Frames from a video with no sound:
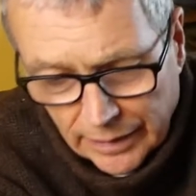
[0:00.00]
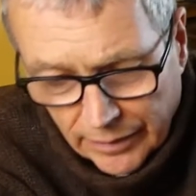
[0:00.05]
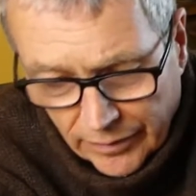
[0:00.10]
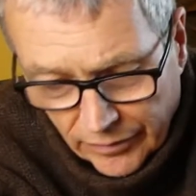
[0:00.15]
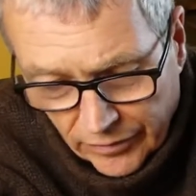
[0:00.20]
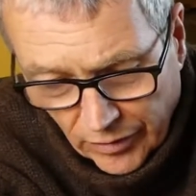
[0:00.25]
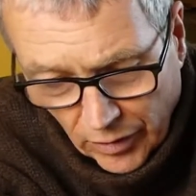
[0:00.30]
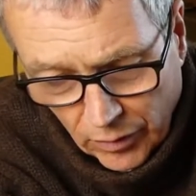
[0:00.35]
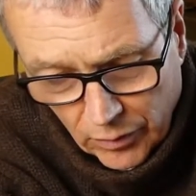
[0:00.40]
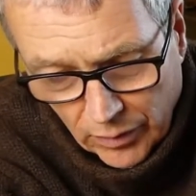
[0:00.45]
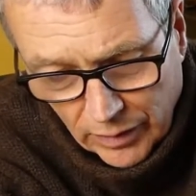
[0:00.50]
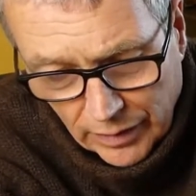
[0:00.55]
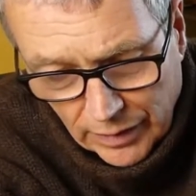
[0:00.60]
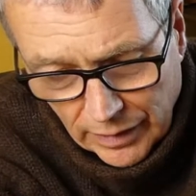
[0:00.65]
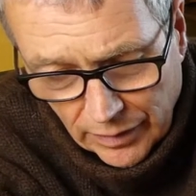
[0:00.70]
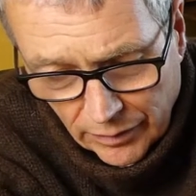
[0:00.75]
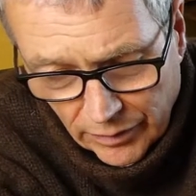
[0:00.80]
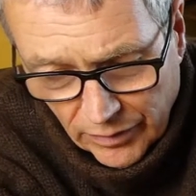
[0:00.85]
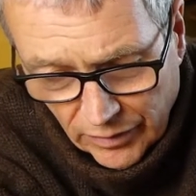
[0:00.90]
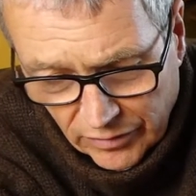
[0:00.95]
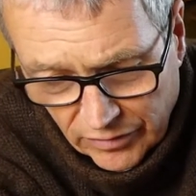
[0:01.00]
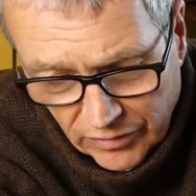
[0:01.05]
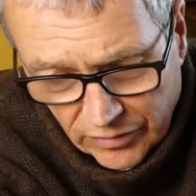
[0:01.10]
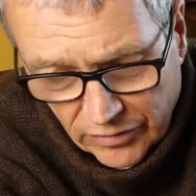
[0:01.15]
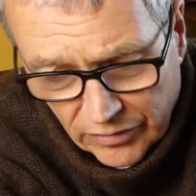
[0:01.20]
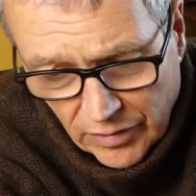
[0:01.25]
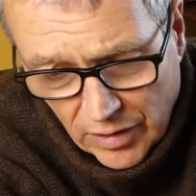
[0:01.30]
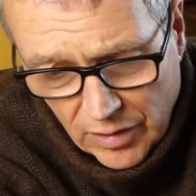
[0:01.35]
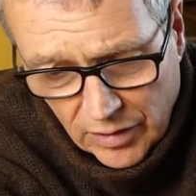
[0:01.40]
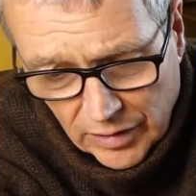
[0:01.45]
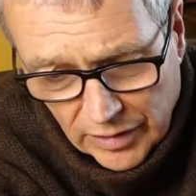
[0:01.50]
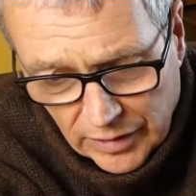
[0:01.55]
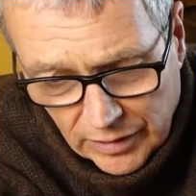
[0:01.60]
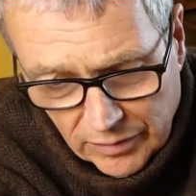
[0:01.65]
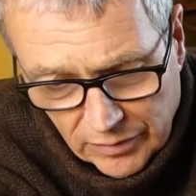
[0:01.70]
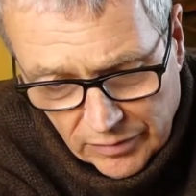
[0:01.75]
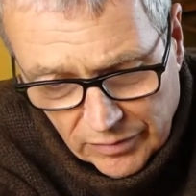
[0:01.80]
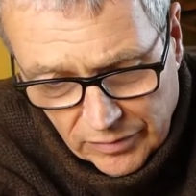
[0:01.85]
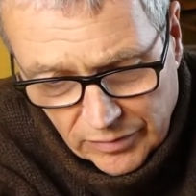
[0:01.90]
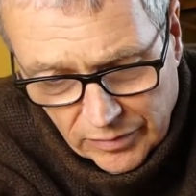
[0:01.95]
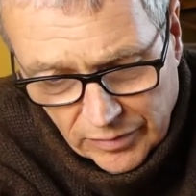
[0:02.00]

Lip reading: So at the sides,